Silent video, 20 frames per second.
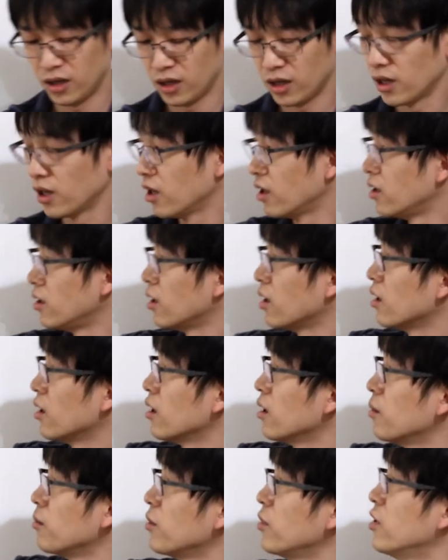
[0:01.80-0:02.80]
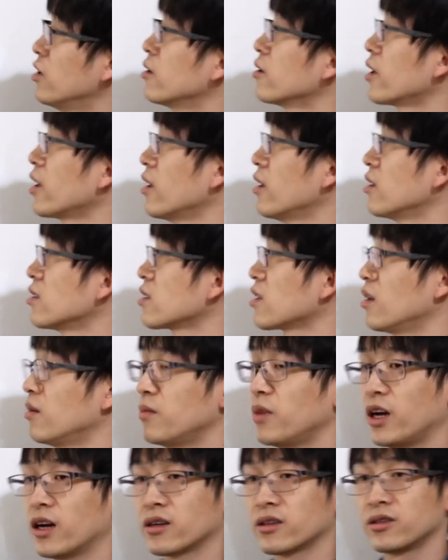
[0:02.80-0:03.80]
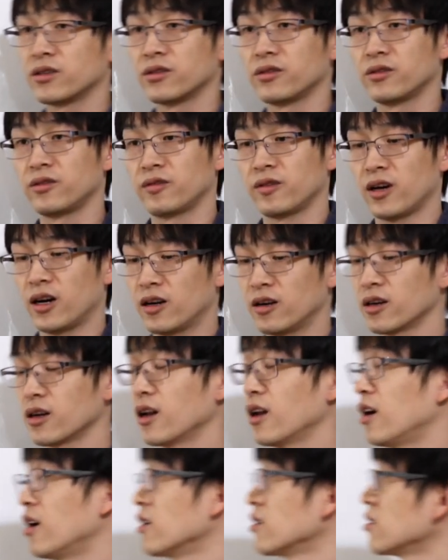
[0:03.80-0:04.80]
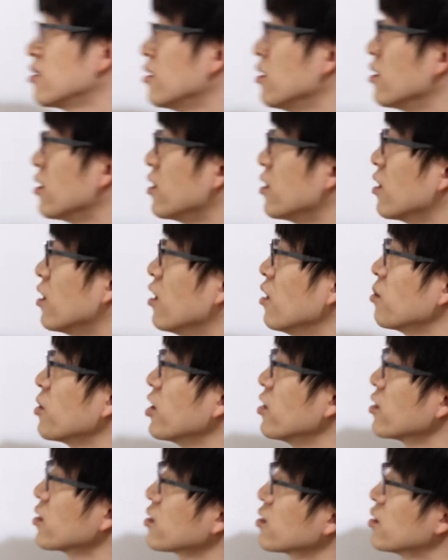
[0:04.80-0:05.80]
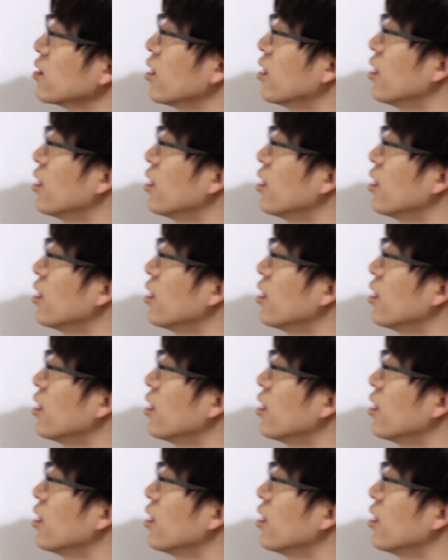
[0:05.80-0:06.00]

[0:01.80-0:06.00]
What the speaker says: And okay, let's come back to our class, nonlinear optics.